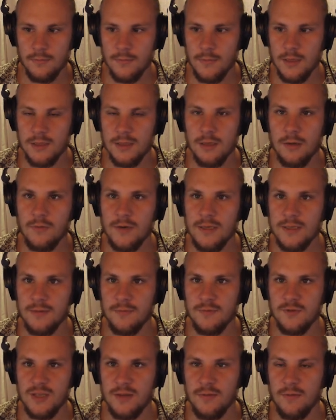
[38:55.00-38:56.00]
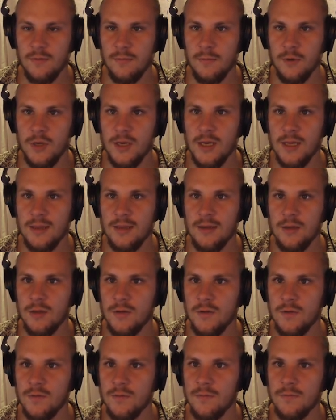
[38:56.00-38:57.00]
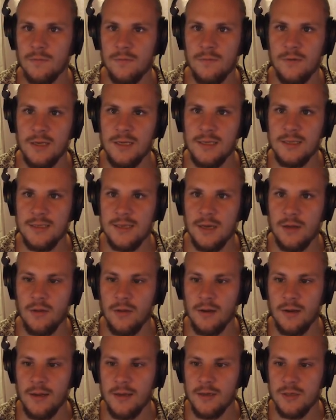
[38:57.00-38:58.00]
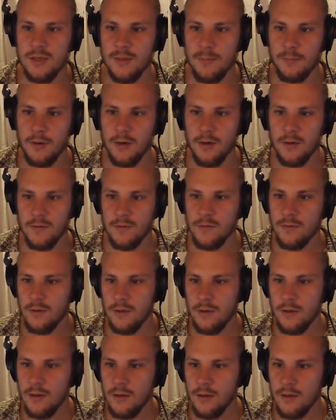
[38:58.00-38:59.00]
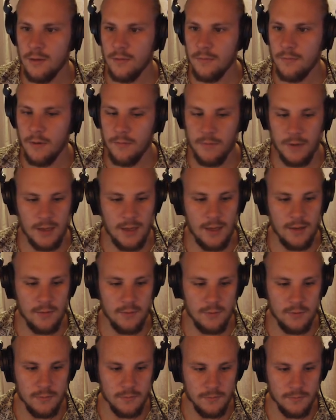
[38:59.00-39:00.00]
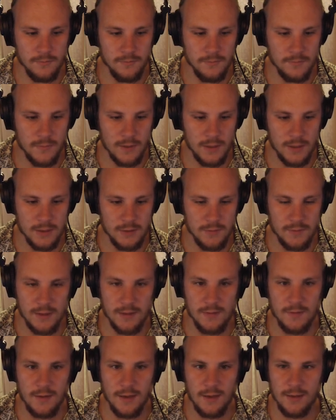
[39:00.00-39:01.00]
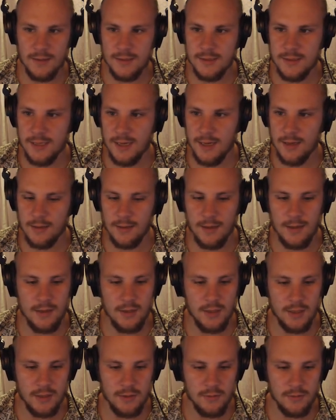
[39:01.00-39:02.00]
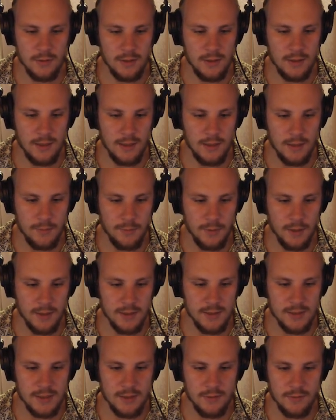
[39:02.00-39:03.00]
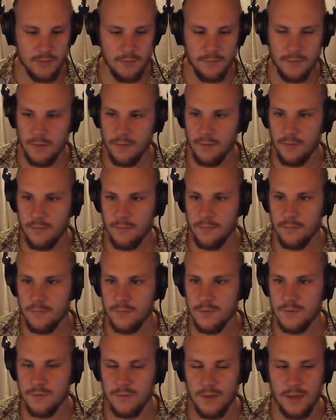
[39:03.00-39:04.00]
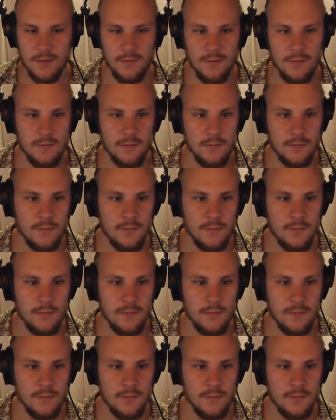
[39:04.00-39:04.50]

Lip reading: Nice aggressive synth, but you cannot really tell the layers apart. What we can do is we can take this second layer here and apply a stereo width to that.